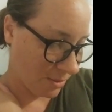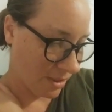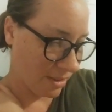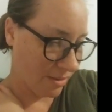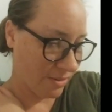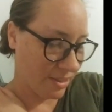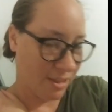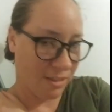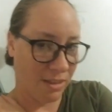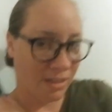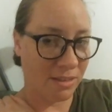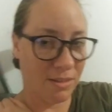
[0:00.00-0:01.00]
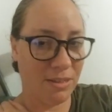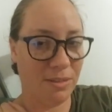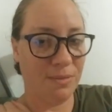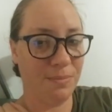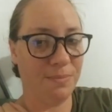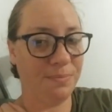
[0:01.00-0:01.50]
Whatever. I don't
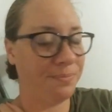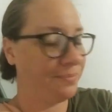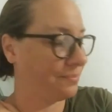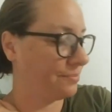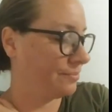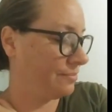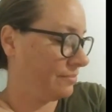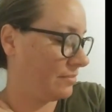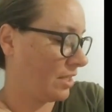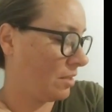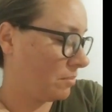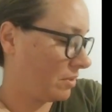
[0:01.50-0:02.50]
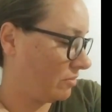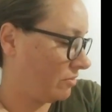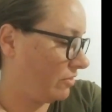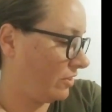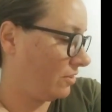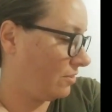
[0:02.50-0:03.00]
know. I'm
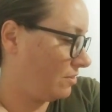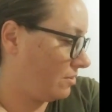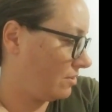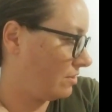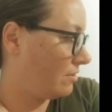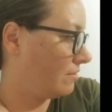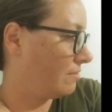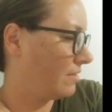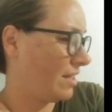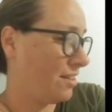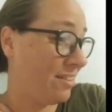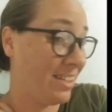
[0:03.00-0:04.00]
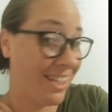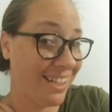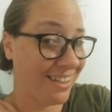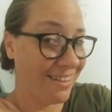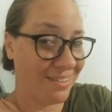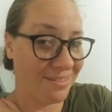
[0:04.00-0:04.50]
confused. I don't
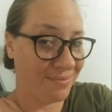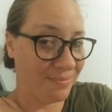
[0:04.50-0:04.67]
like it.